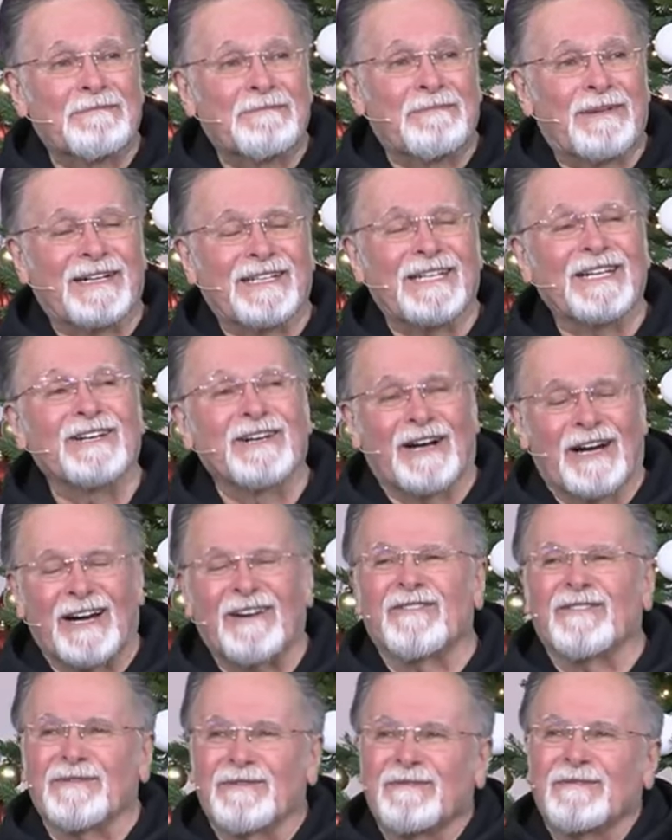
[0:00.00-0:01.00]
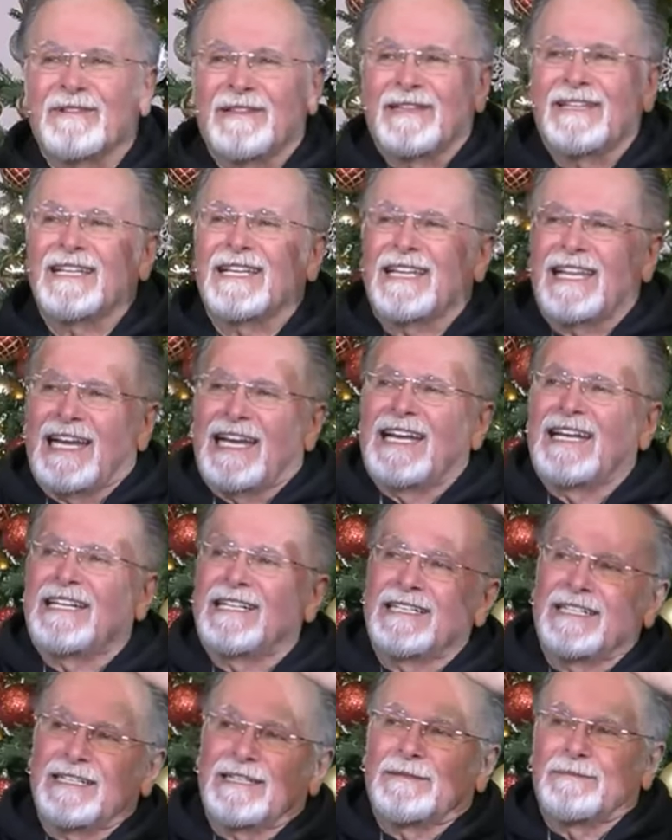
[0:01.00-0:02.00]
But you know how
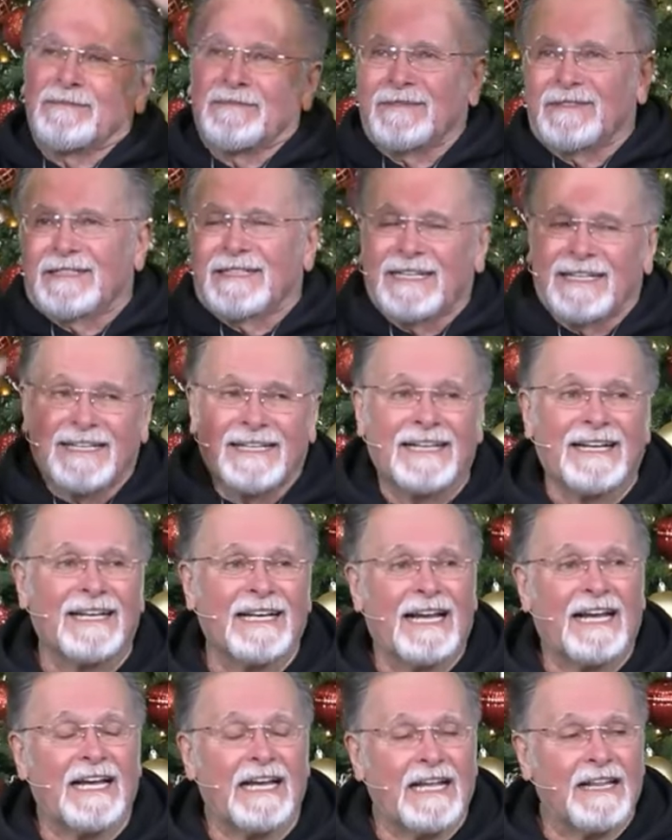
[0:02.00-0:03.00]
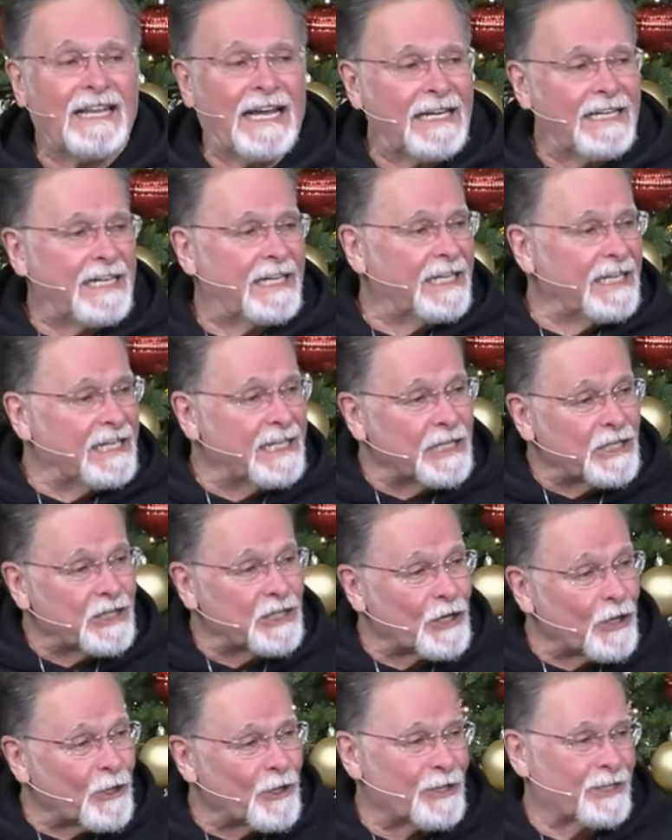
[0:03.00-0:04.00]
they they did it in
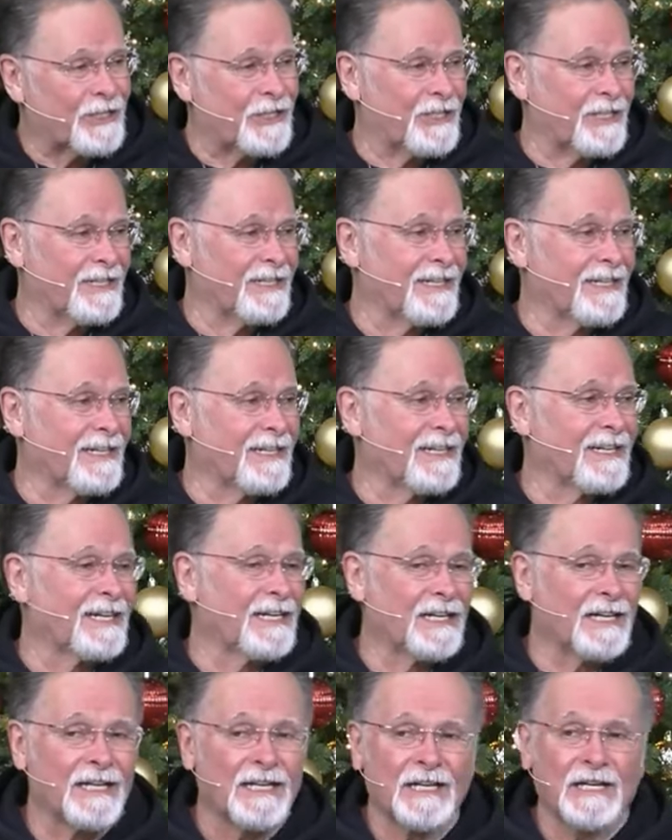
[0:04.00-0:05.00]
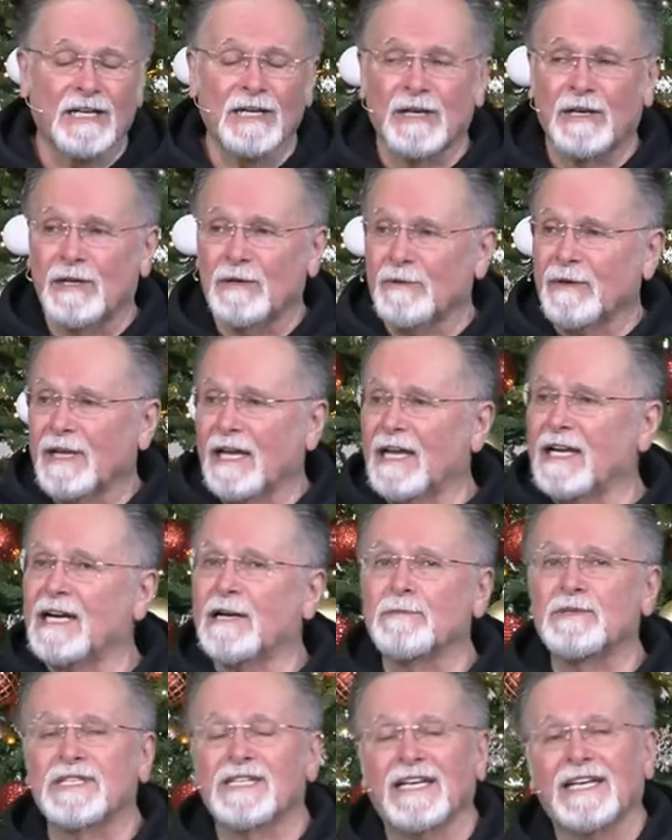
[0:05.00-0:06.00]
church. And
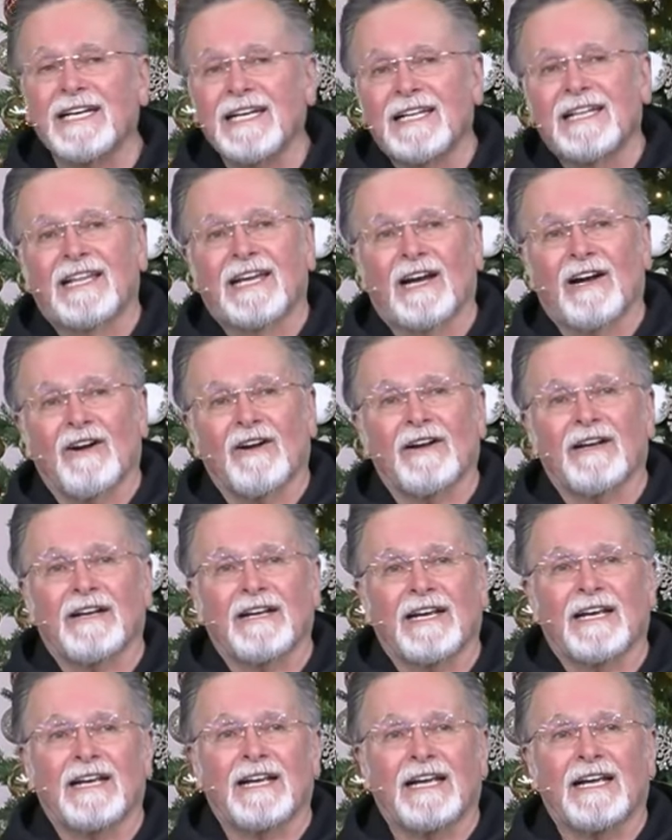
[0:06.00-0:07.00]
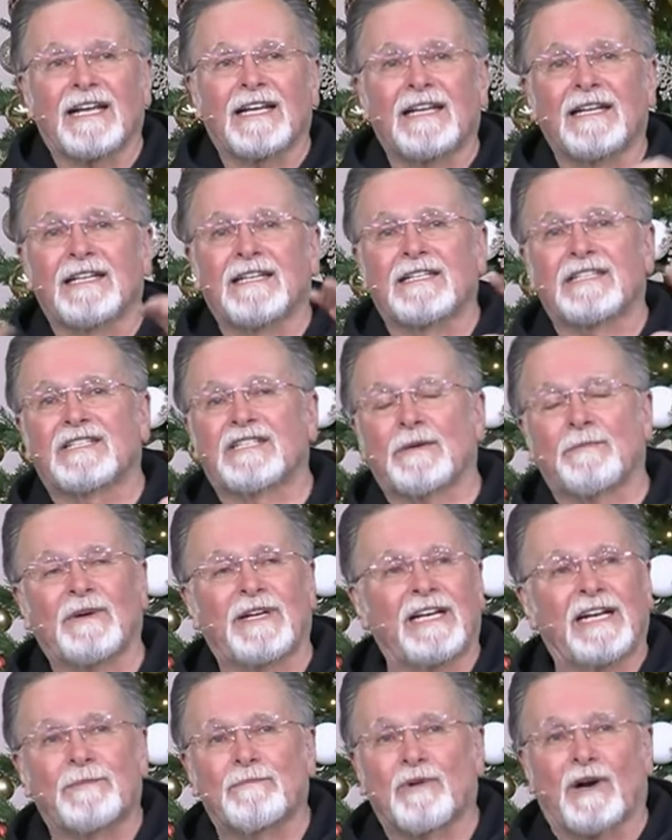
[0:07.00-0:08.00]
I'm sitting there and
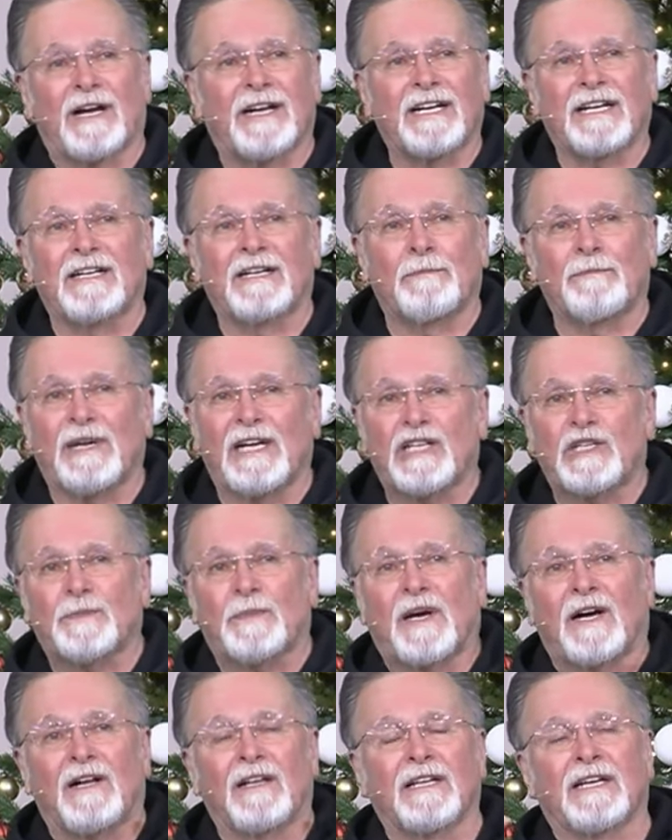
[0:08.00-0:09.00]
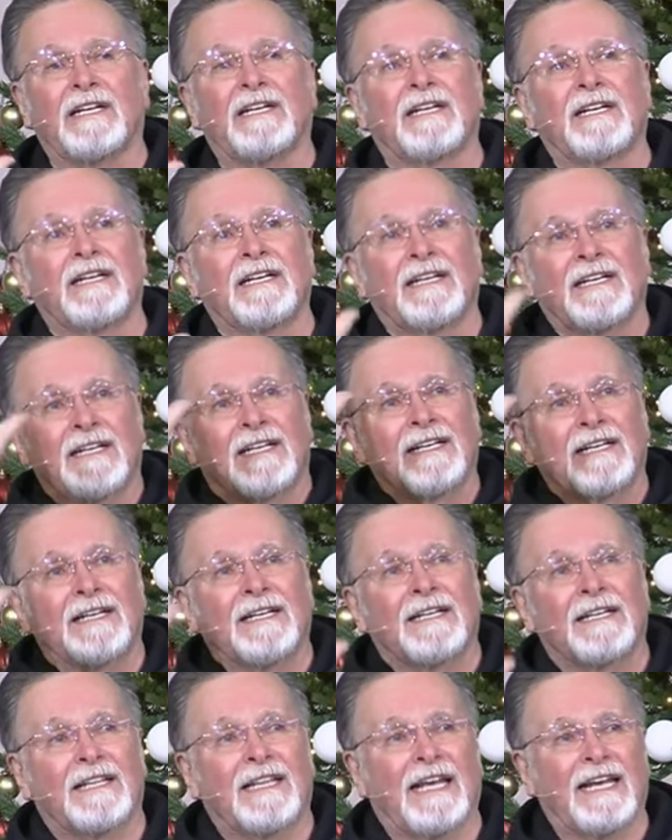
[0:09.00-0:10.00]
someone had brought in a beach ball and
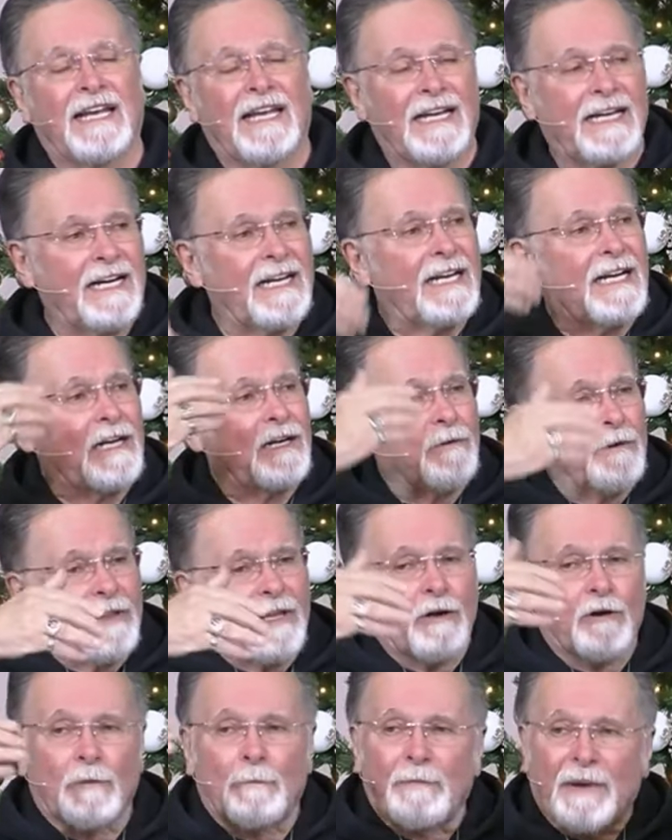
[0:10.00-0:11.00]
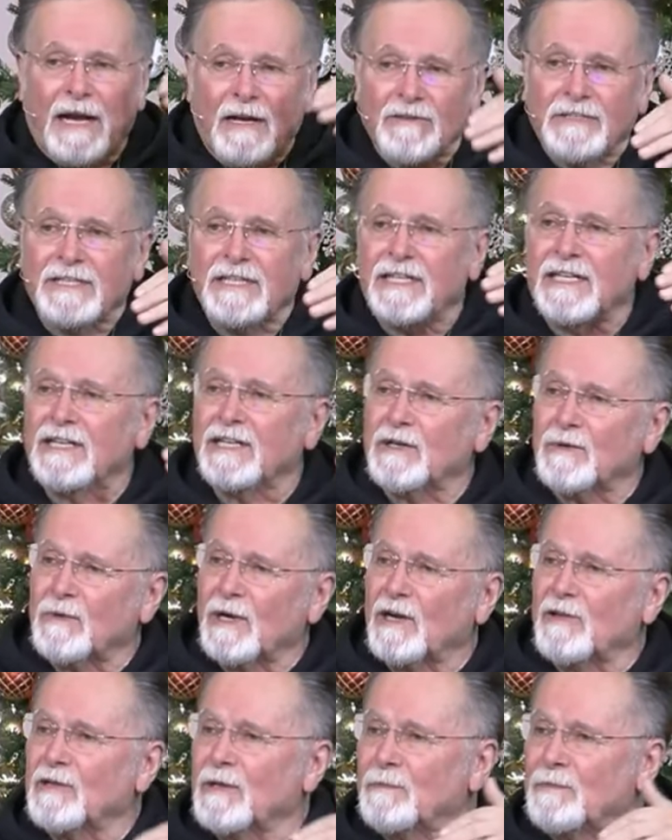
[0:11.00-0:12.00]
they hit it and it, they were bouncing it
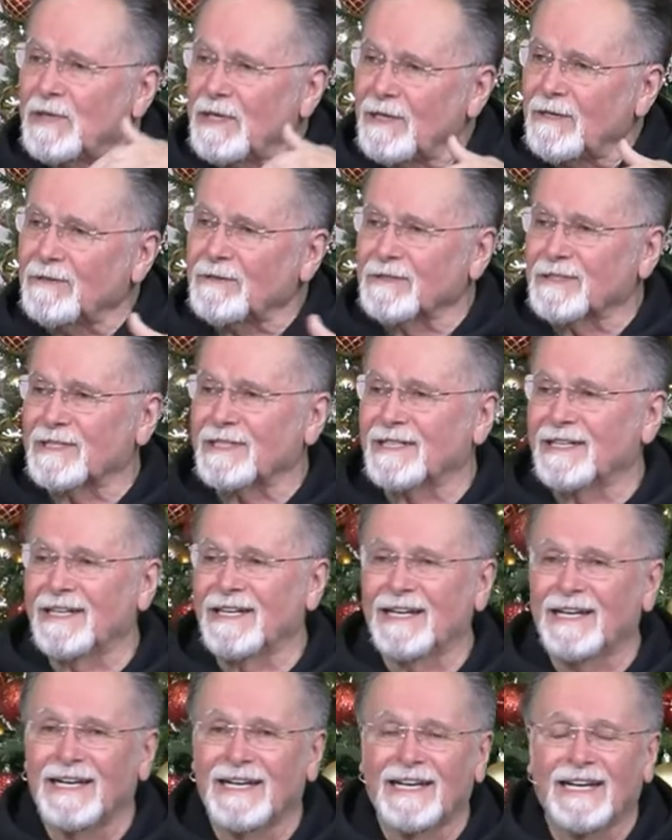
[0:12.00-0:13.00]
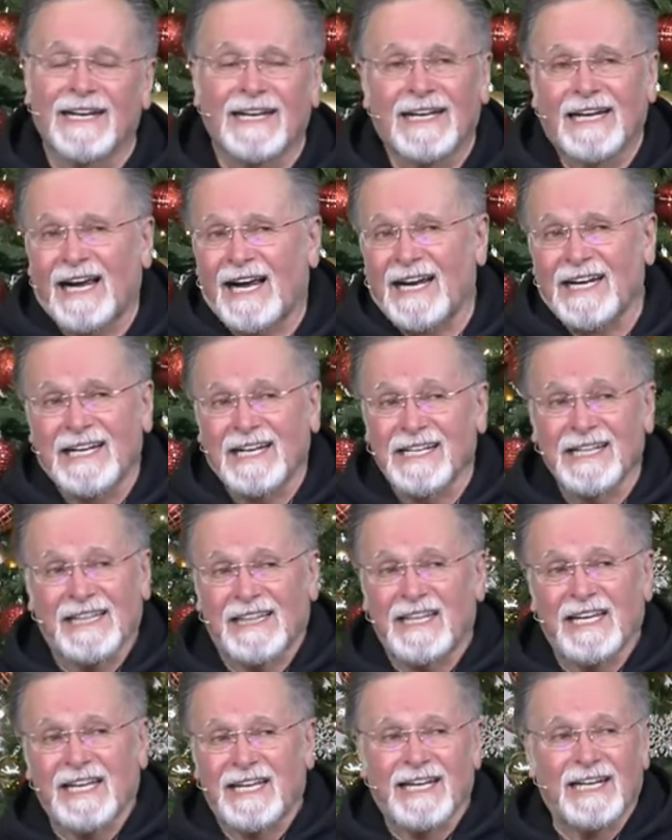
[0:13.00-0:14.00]
around the pews. I
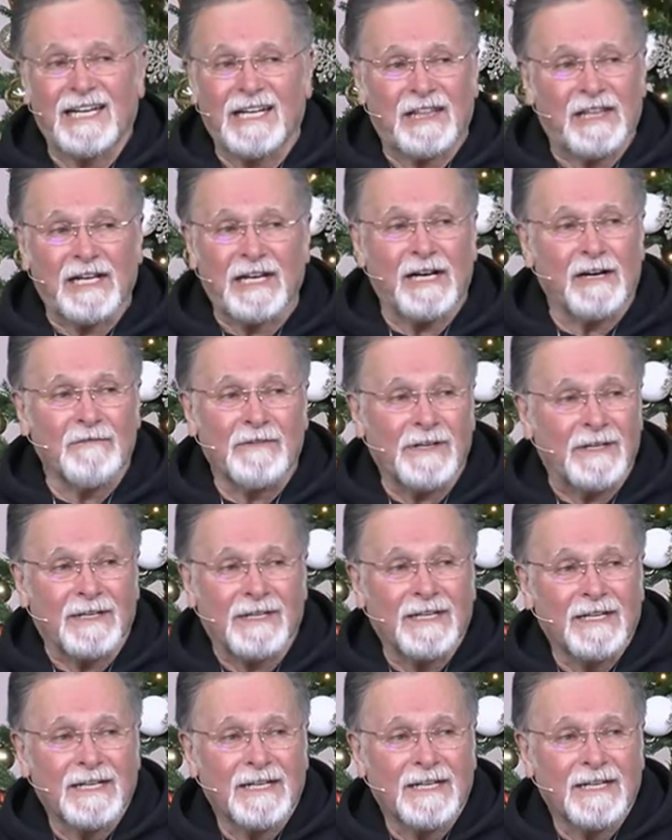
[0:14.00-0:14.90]
didn't think anything of it.